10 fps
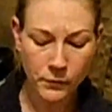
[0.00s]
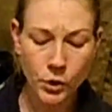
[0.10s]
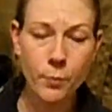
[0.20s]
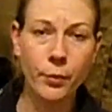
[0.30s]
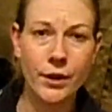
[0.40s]

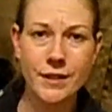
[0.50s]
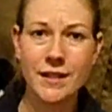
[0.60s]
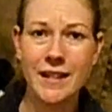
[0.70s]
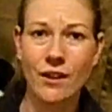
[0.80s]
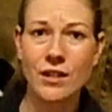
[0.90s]
you press
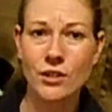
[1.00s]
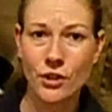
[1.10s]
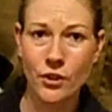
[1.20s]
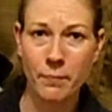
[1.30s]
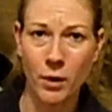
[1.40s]
it down
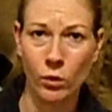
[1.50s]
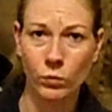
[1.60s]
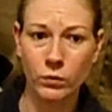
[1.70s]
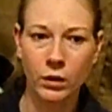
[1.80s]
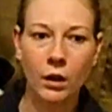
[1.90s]
into the
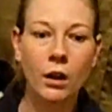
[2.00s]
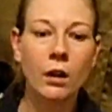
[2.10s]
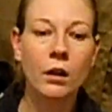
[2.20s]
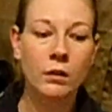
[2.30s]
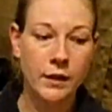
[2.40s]
mold,
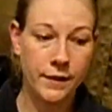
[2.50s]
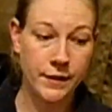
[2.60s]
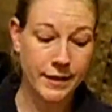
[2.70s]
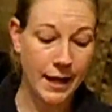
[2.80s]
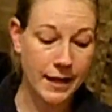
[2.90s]
and
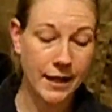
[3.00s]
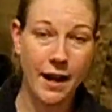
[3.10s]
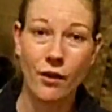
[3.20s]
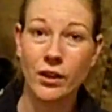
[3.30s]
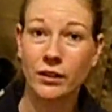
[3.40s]
then take it
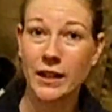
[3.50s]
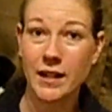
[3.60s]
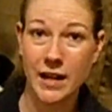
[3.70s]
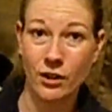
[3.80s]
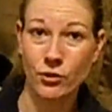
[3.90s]
out and let
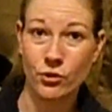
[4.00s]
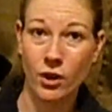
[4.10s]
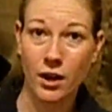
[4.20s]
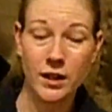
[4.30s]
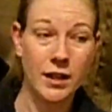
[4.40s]
it air
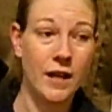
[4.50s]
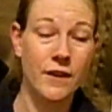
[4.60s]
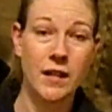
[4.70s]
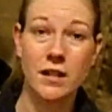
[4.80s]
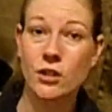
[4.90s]
dry,
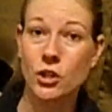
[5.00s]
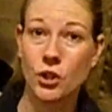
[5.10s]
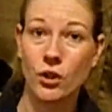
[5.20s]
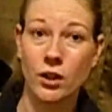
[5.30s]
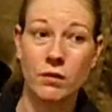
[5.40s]
and then it's
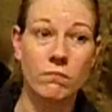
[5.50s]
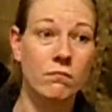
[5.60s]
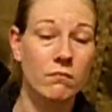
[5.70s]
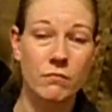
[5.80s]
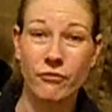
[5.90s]
good
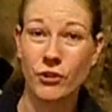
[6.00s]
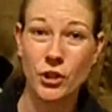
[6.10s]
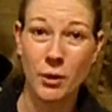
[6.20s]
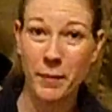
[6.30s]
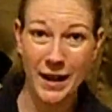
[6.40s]
for
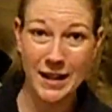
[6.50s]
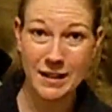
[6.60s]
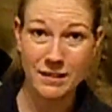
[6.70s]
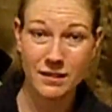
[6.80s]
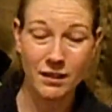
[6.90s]
you to
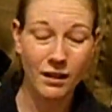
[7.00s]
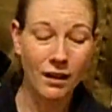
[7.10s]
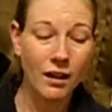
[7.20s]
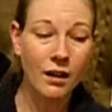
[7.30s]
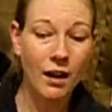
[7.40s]
paint.
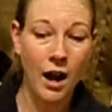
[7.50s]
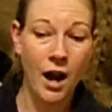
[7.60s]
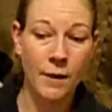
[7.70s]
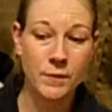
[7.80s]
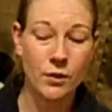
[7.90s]
So
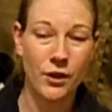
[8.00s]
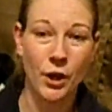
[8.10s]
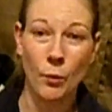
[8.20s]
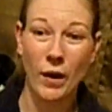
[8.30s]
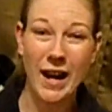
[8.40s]
I thought,
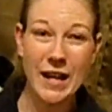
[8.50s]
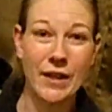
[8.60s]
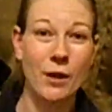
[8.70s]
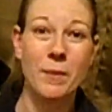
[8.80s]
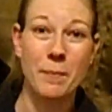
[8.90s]
well, hey,
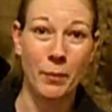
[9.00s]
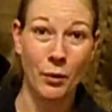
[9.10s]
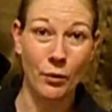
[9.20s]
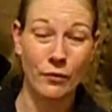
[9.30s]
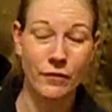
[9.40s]
that would be
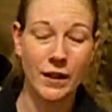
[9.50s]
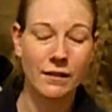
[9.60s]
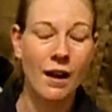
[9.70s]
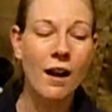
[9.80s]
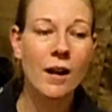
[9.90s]

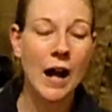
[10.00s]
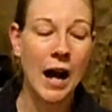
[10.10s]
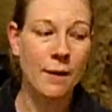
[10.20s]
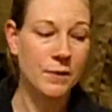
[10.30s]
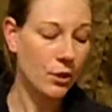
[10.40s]
perfect.
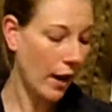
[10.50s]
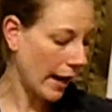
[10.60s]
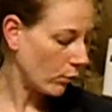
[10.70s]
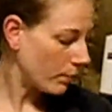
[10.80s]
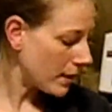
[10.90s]
So
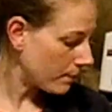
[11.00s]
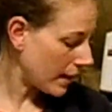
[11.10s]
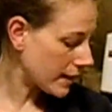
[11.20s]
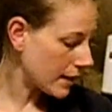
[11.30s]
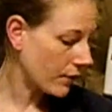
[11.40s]
I will be
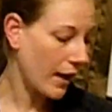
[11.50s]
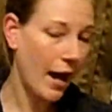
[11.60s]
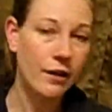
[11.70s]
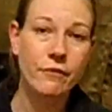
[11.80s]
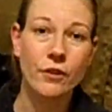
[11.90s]
making
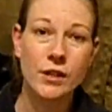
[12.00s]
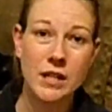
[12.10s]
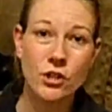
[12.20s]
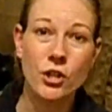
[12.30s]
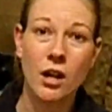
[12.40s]
that for
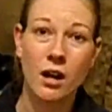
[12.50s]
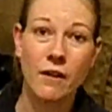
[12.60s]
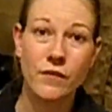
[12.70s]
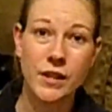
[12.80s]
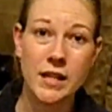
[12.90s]
each
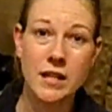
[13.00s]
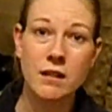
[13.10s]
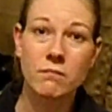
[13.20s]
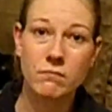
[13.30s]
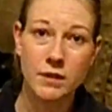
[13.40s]
of the
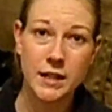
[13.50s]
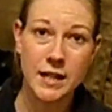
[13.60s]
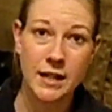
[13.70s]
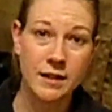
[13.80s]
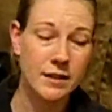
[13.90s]

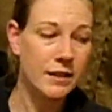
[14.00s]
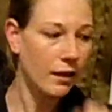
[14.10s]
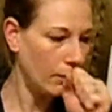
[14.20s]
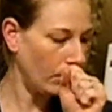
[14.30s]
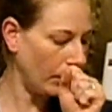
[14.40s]
kits.
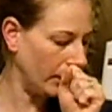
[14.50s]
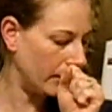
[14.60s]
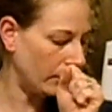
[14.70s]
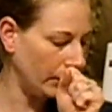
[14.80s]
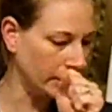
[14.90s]

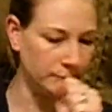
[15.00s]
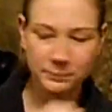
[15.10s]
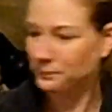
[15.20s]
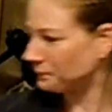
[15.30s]
See